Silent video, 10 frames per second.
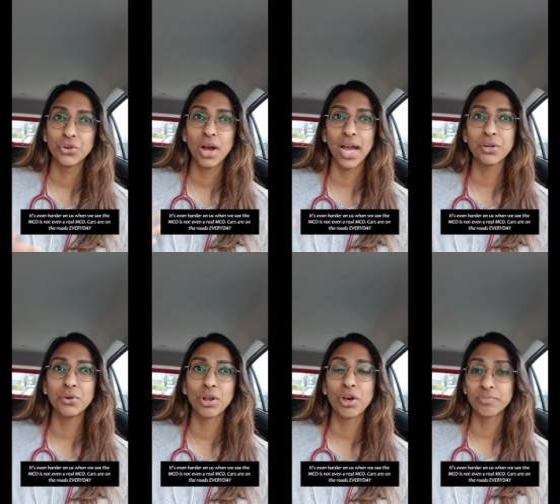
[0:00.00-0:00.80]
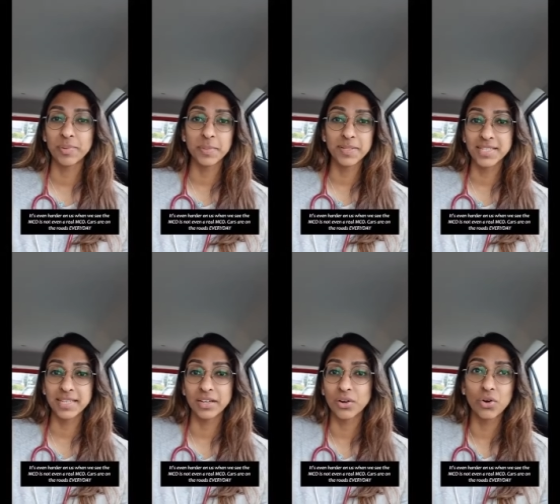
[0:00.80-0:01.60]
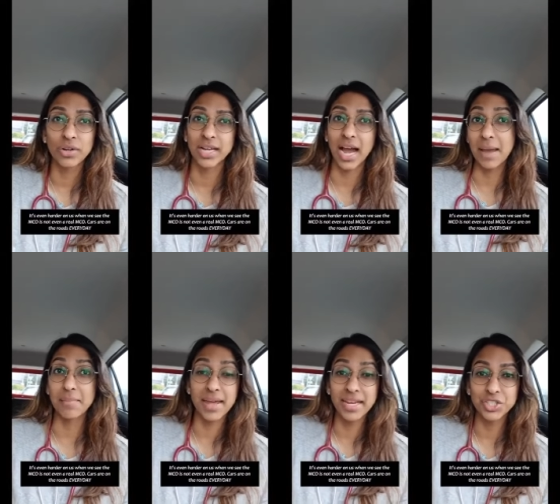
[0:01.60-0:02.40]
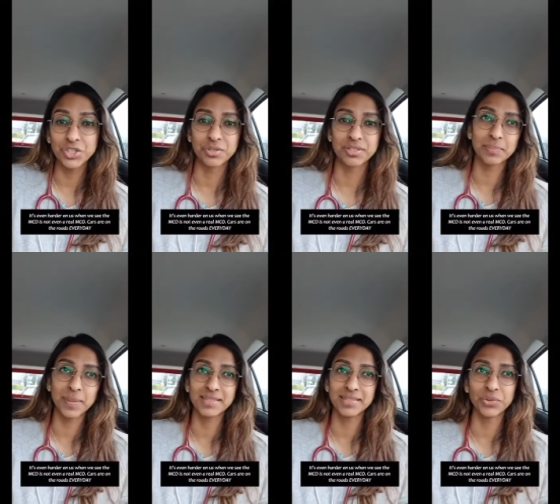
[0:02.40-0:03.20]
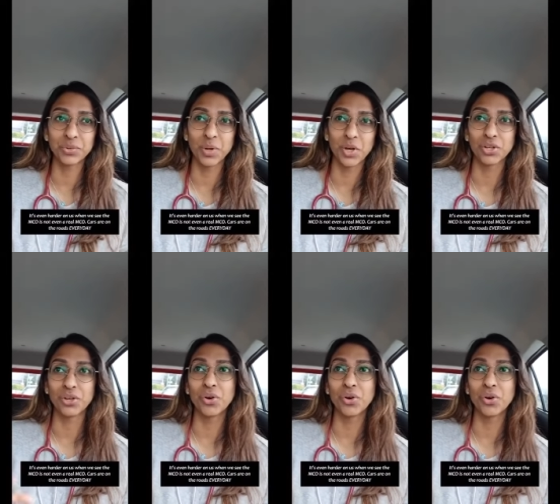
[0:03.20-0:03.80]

I know a lot of people say that, oh, I managed to surpass the roadblock, you know,